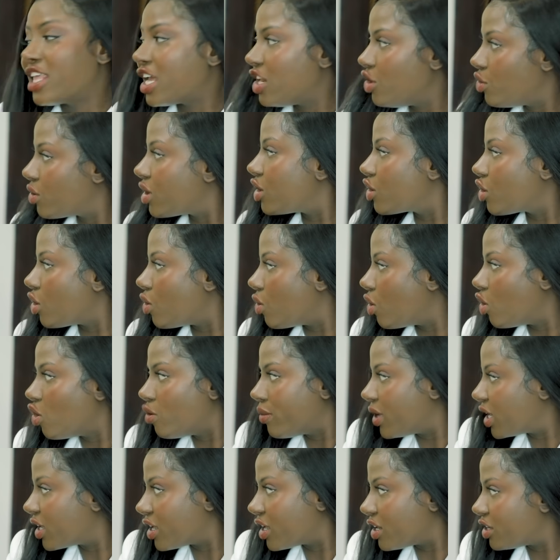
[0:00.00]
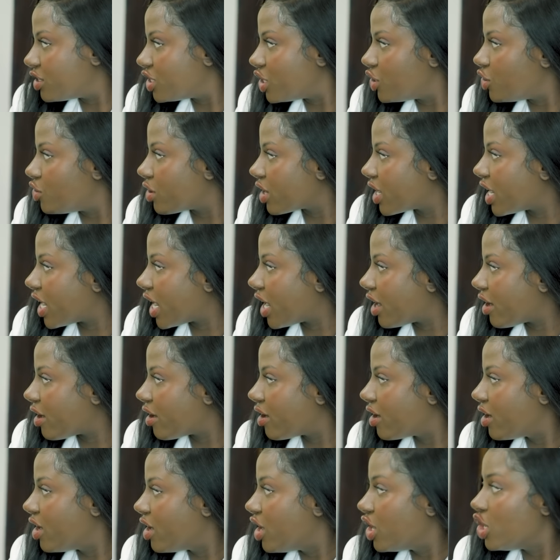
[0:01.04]
then you can go home and continue your
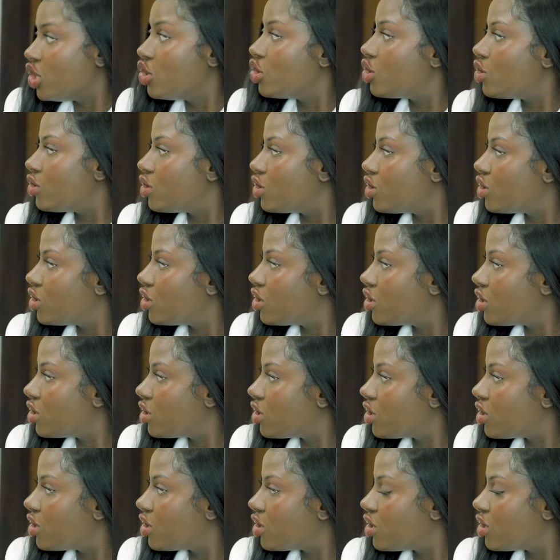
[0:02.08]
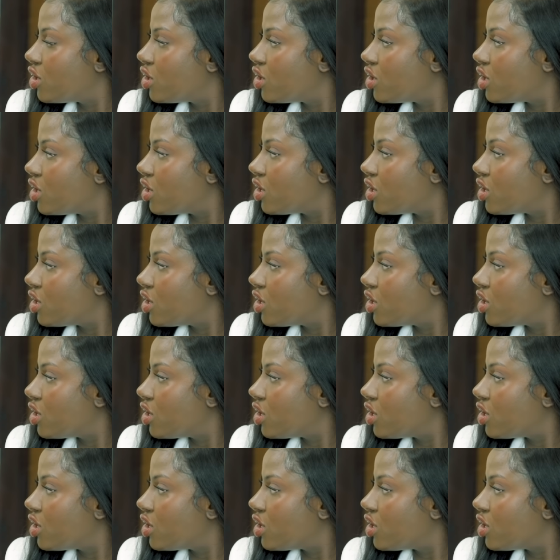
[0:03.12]
care. I think for her the problem was that